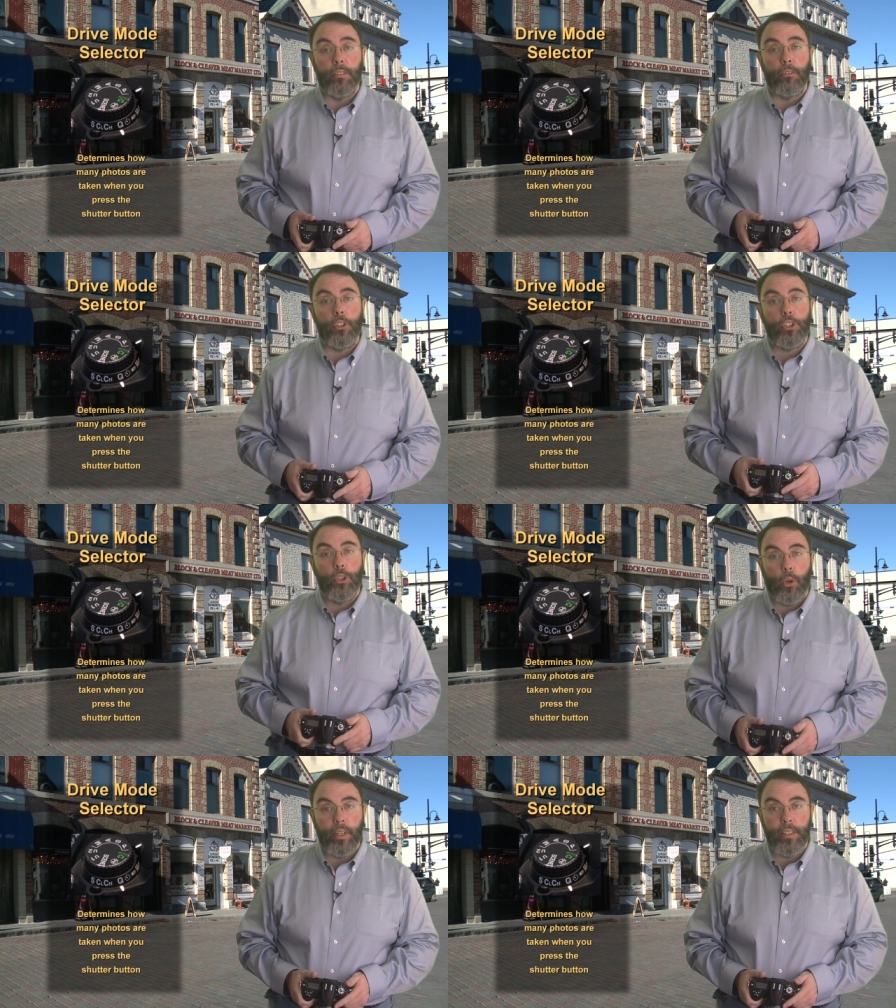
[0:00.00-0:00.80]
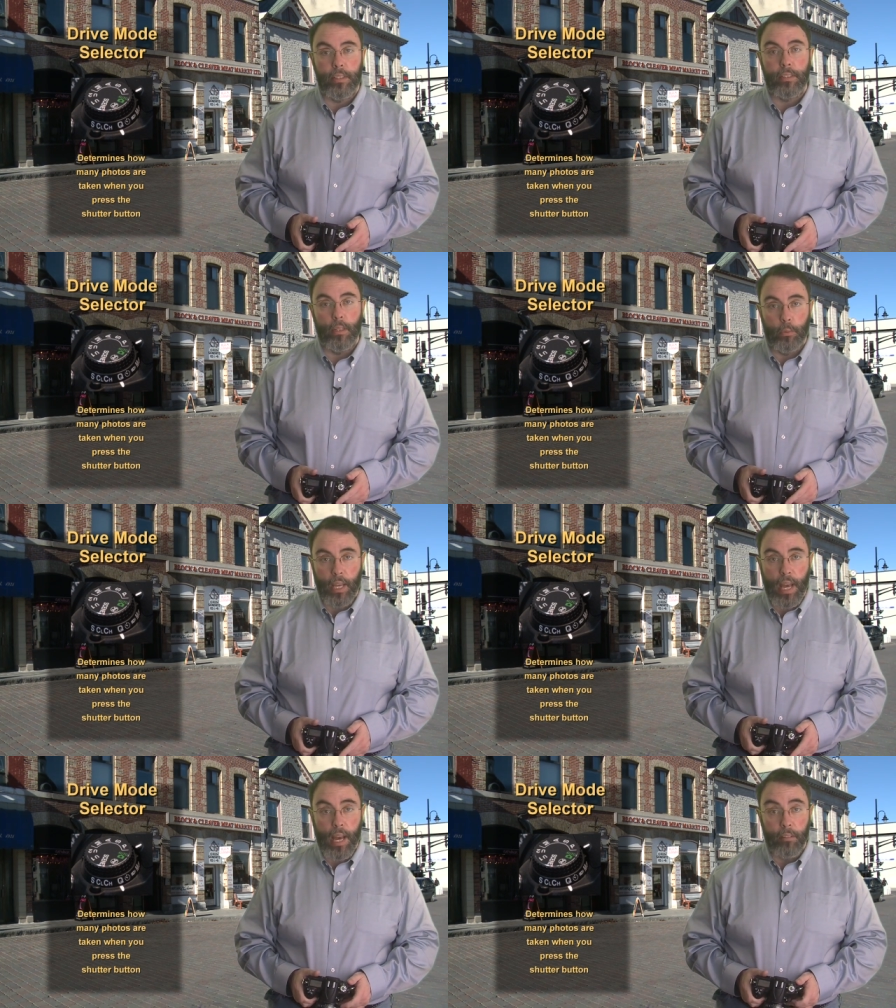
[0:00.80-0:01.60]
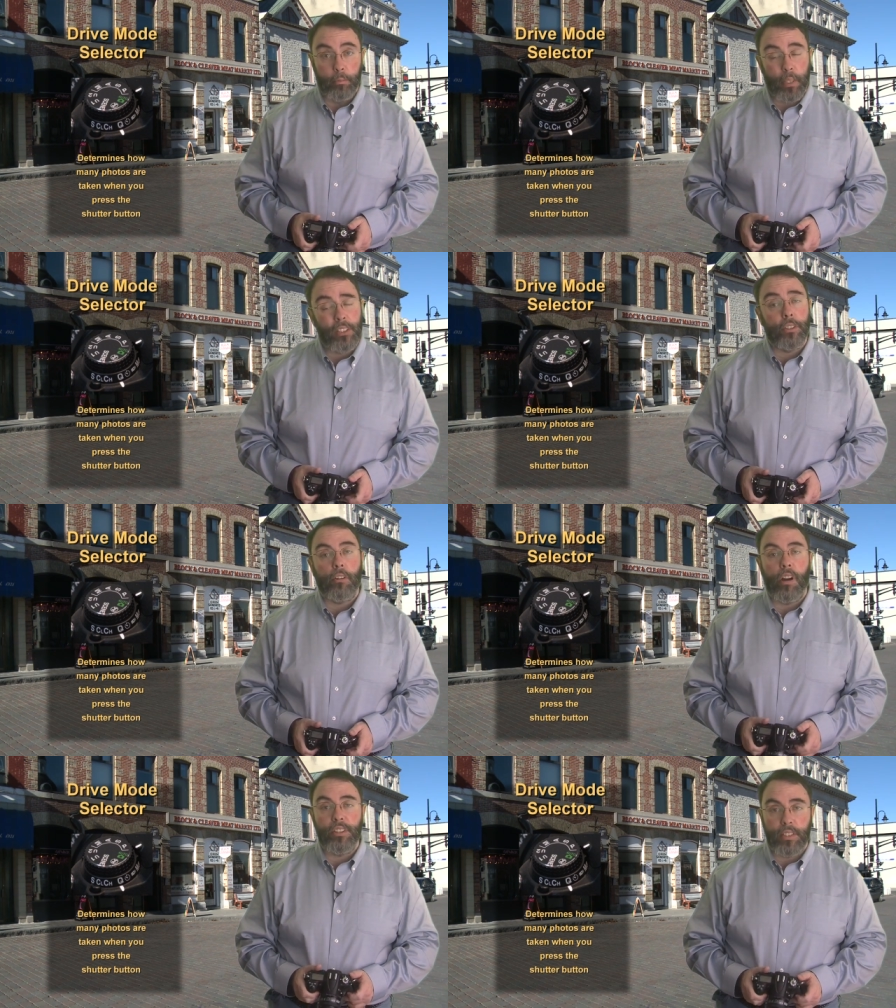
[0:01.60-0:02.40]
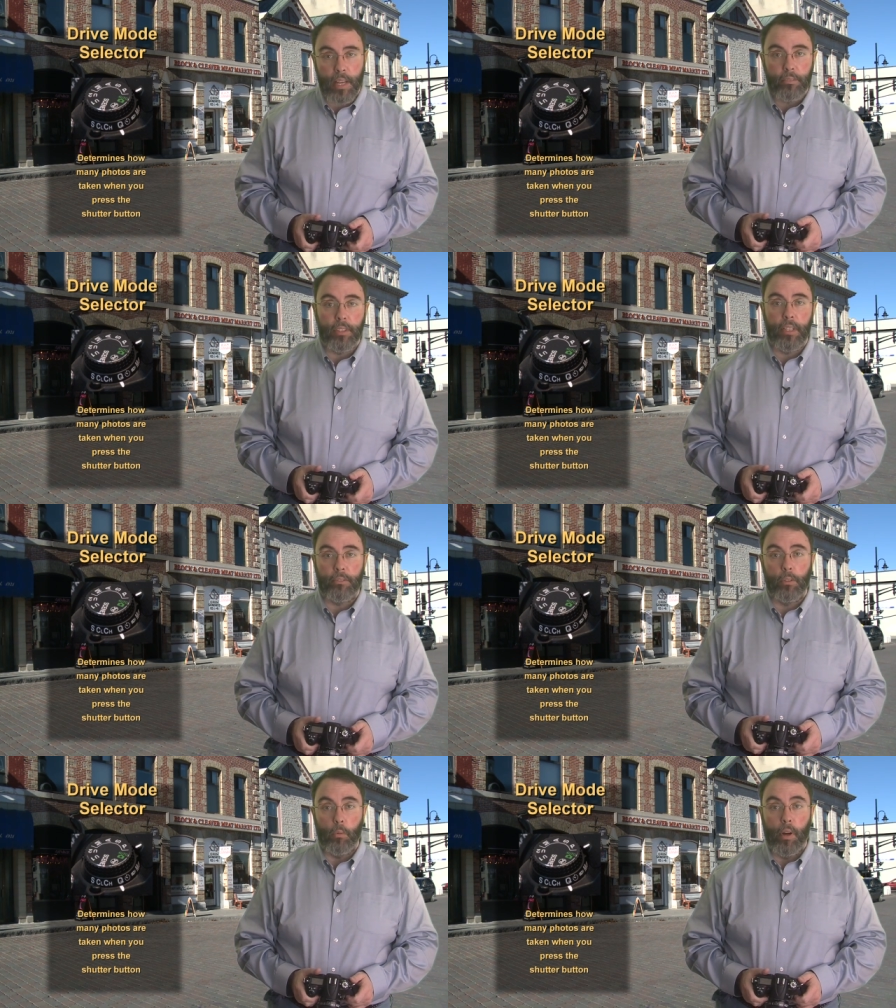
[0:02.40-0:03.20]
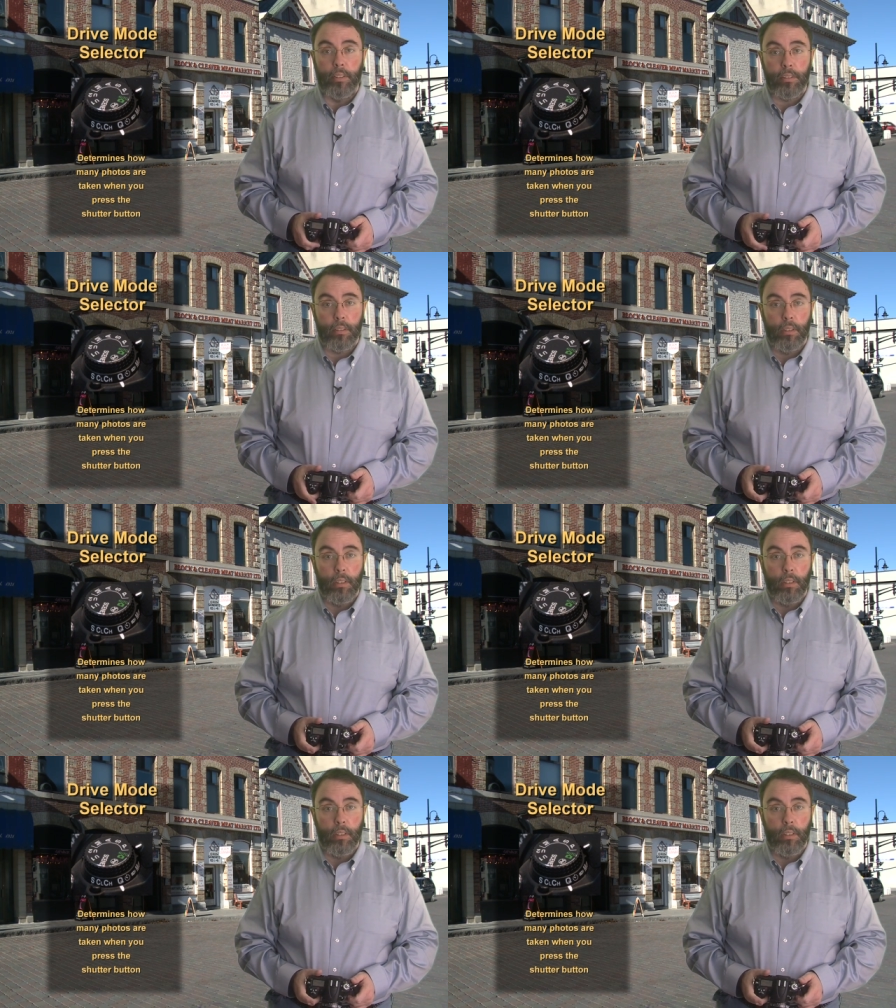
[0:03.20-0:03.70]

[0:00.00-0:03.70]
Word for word: different choices that we have because there are seven different ones.